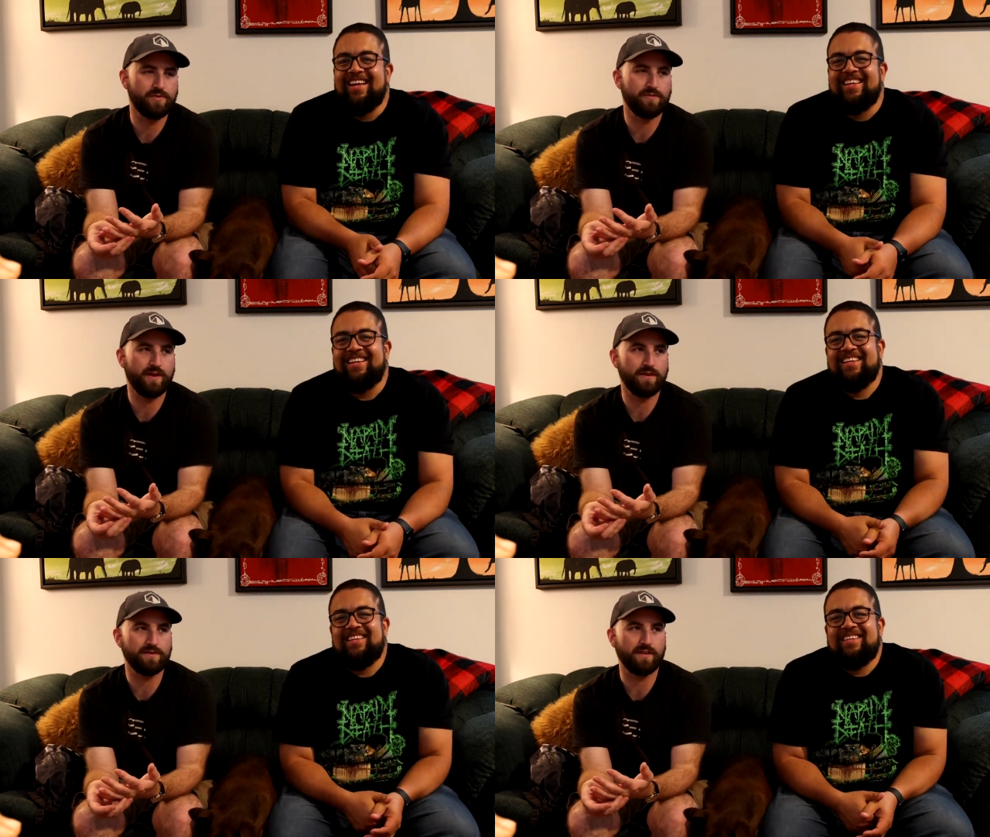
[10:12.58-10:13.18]

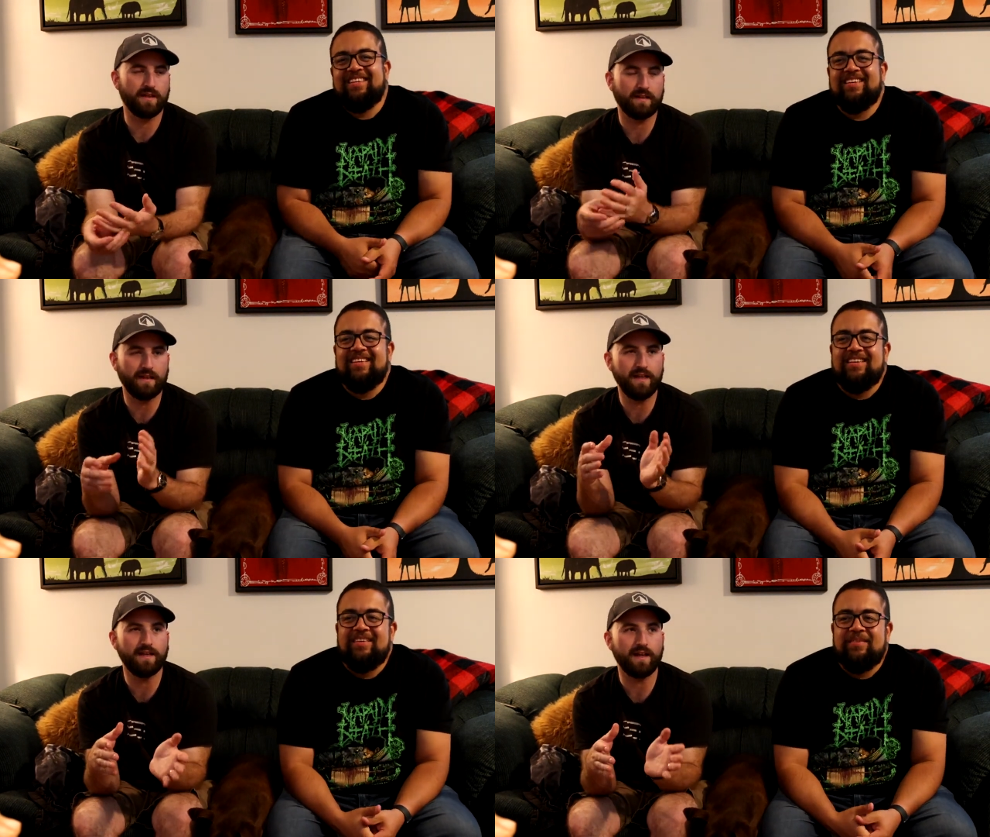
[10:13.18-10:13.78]
Speaker 1: 2000, like
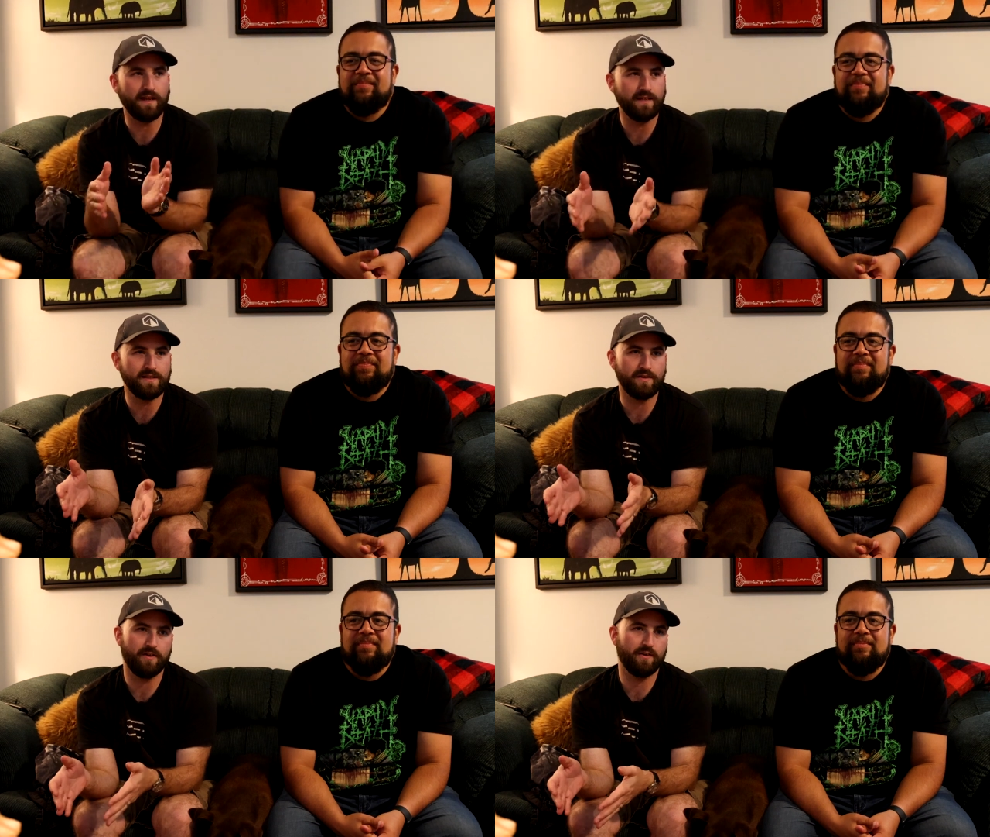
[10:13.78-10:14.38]
late
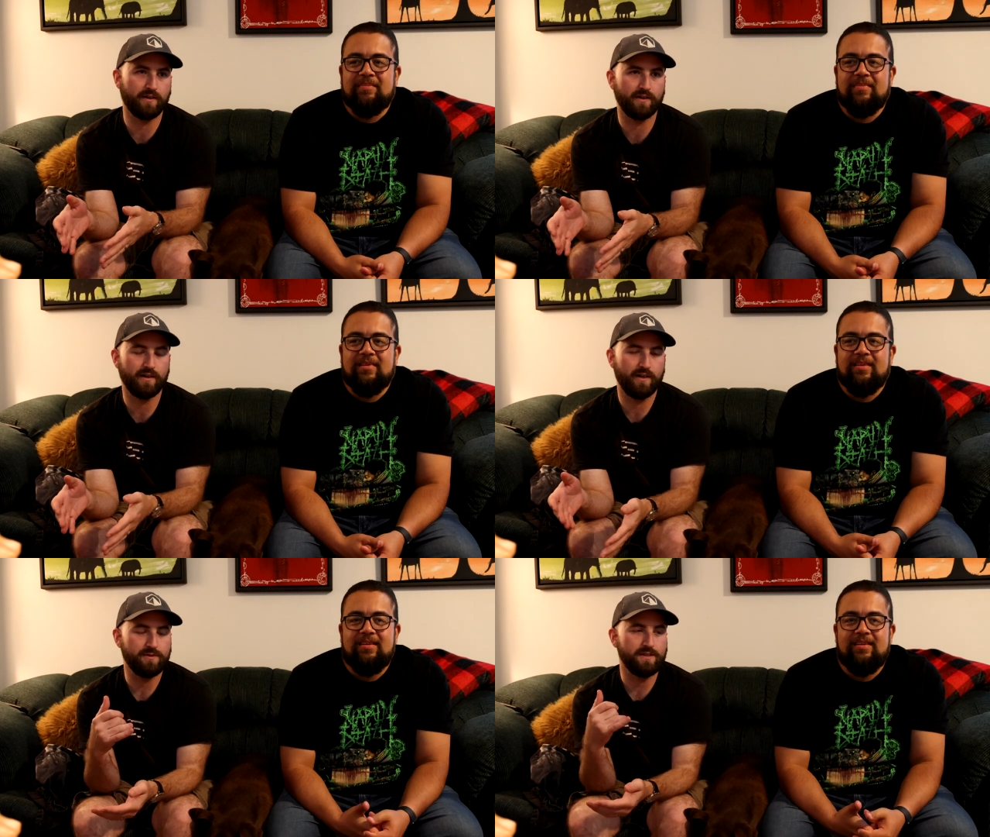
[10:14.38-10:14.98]
90s
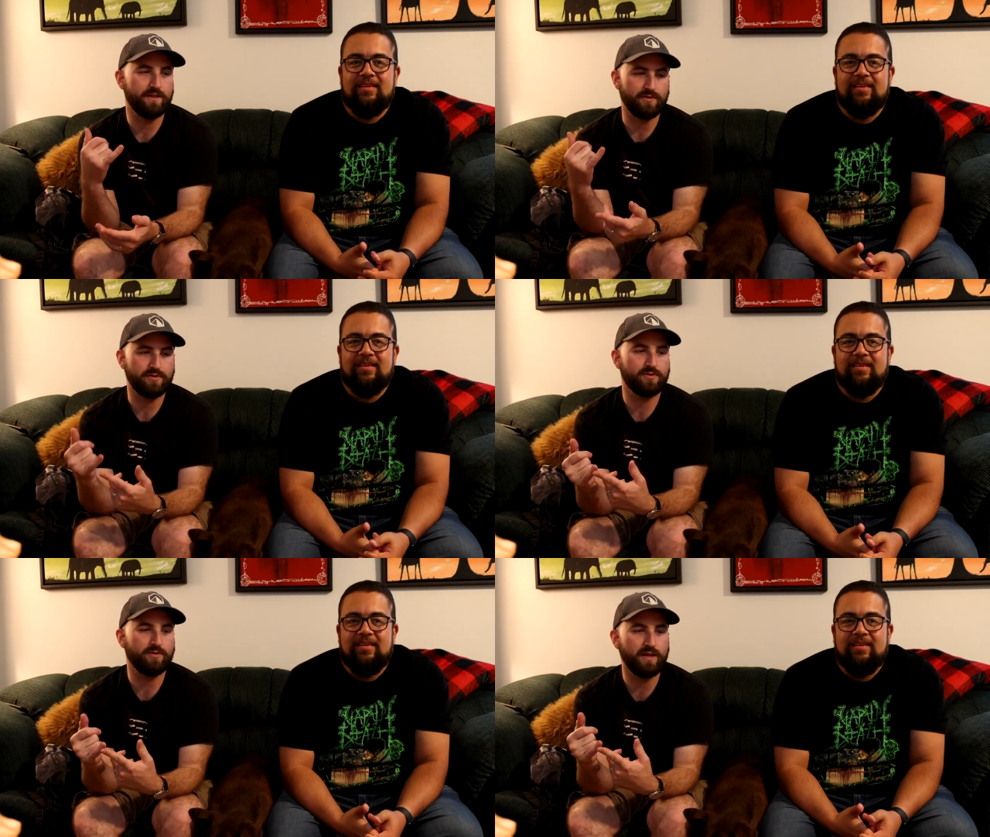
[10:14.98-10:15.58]
horror was either
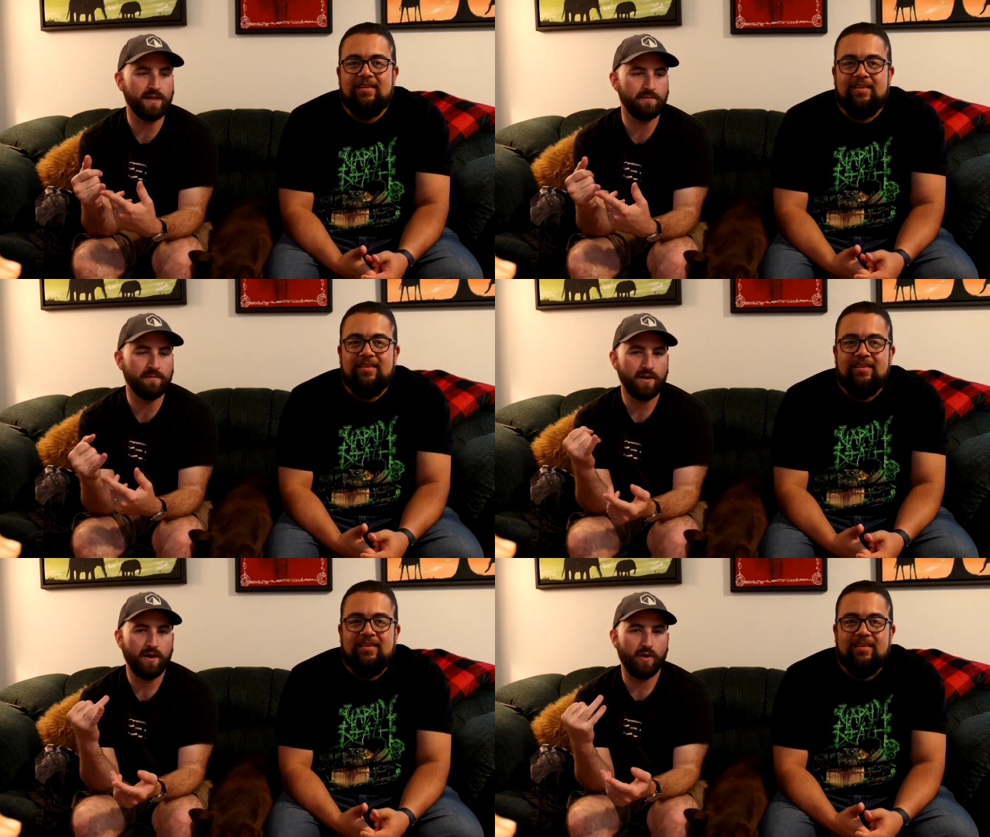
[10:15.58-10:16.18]

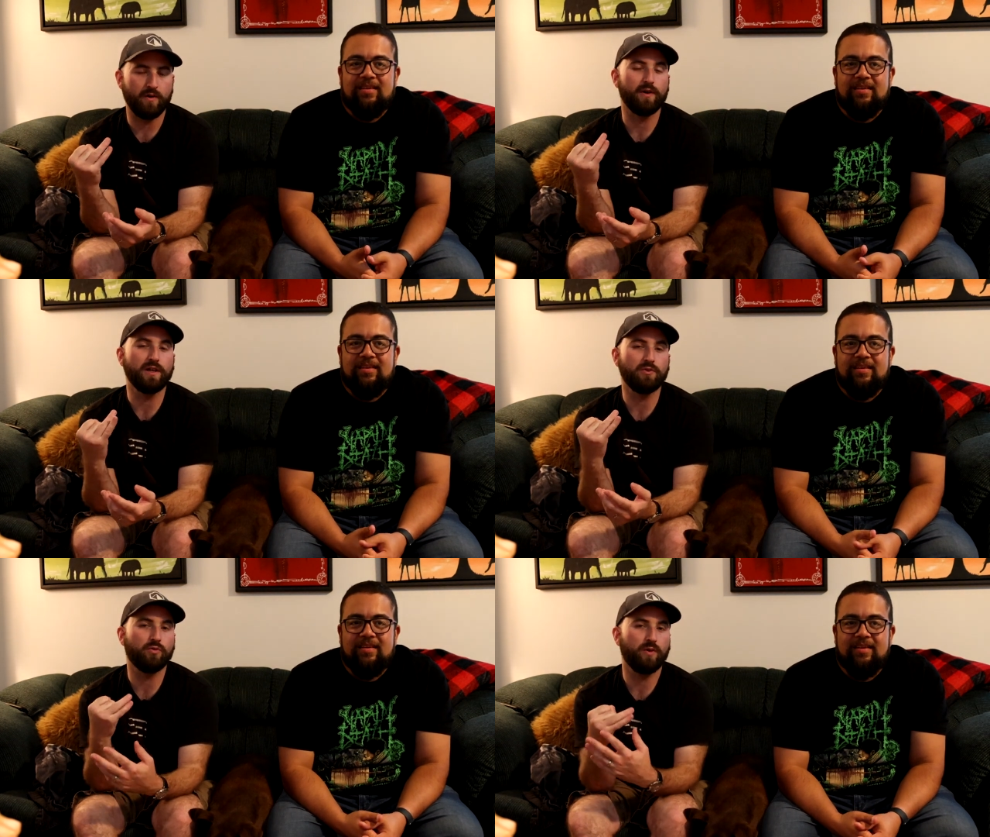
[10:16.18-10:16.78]
Scream or
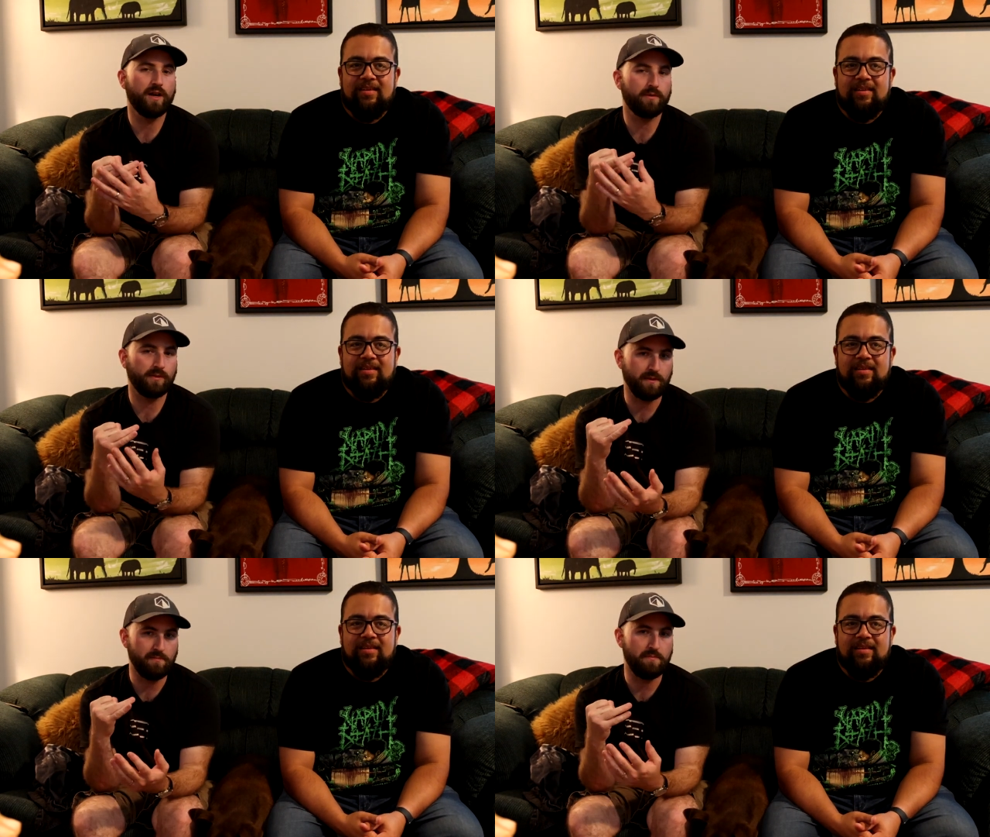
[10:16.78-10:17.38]

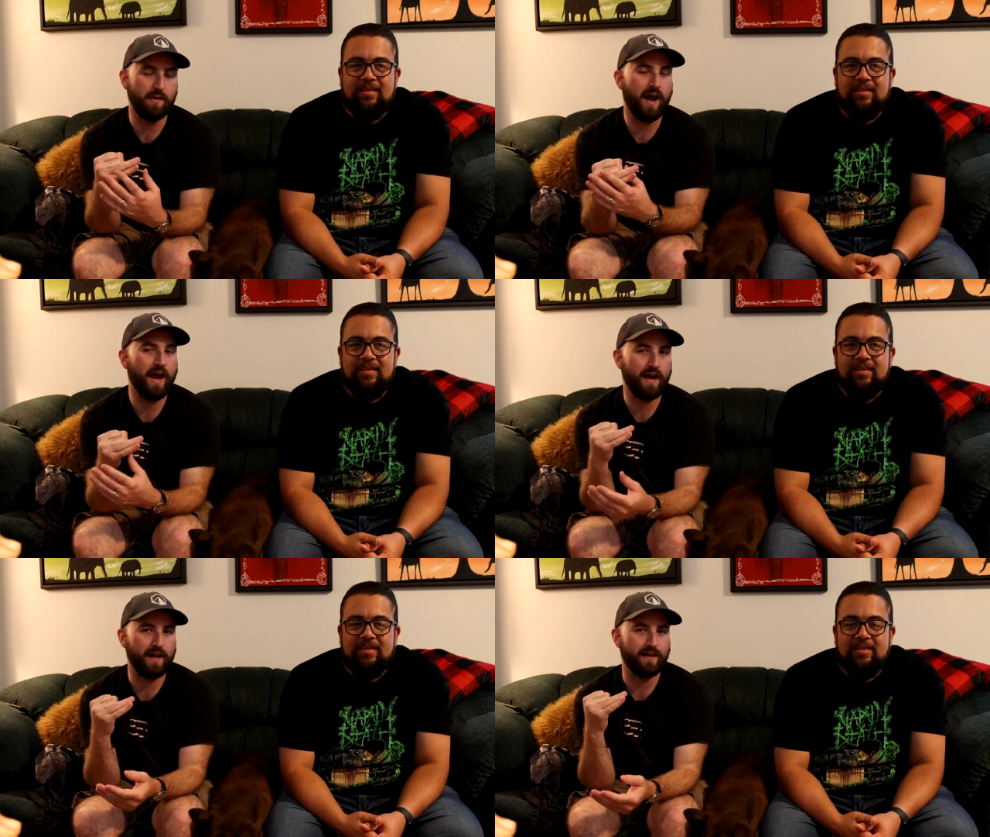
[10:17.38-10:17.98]
incredibly
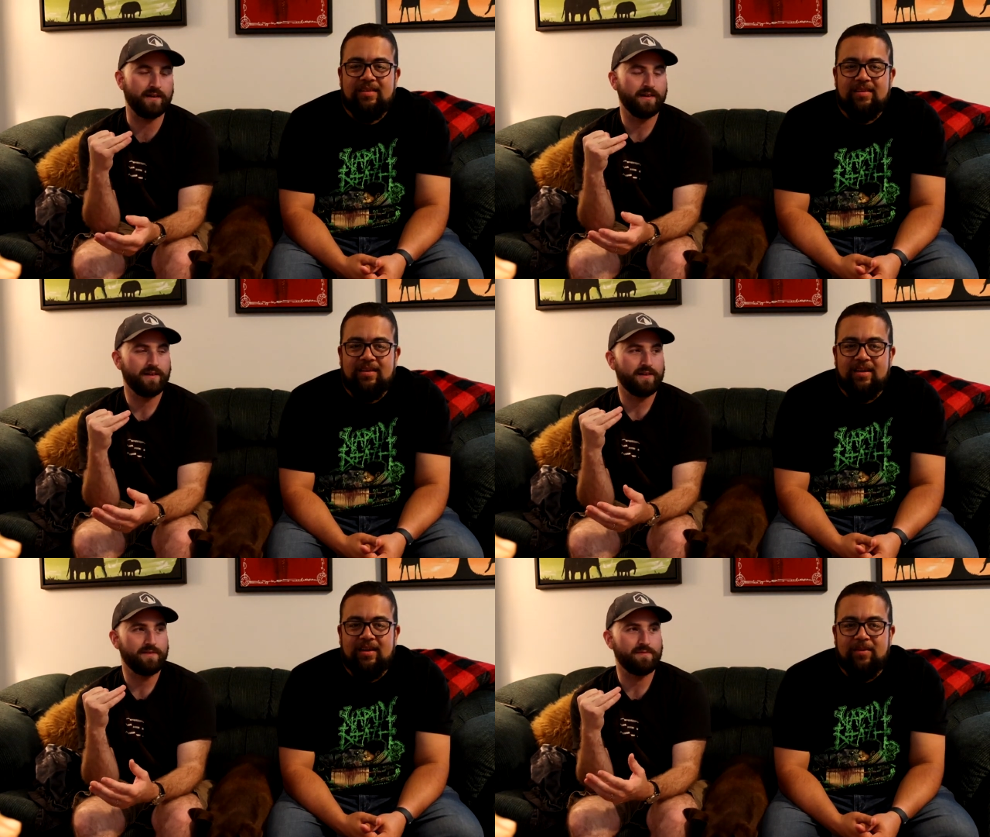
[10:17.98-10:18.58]
bad
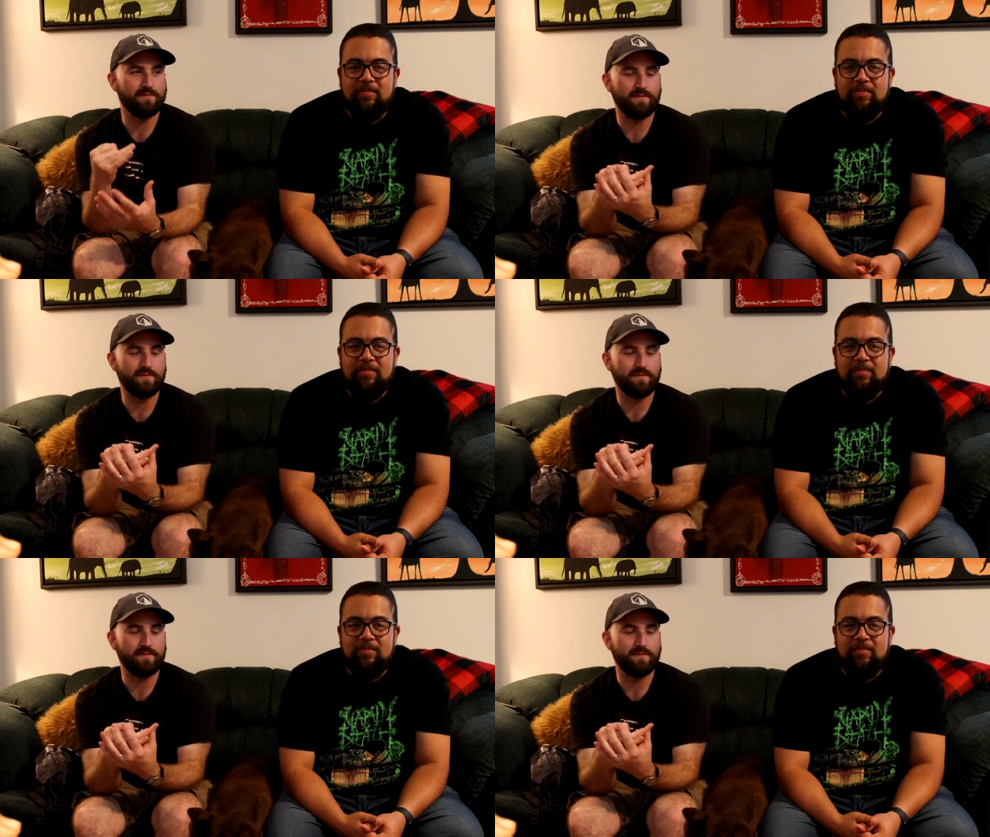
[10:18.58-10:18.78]
yeah.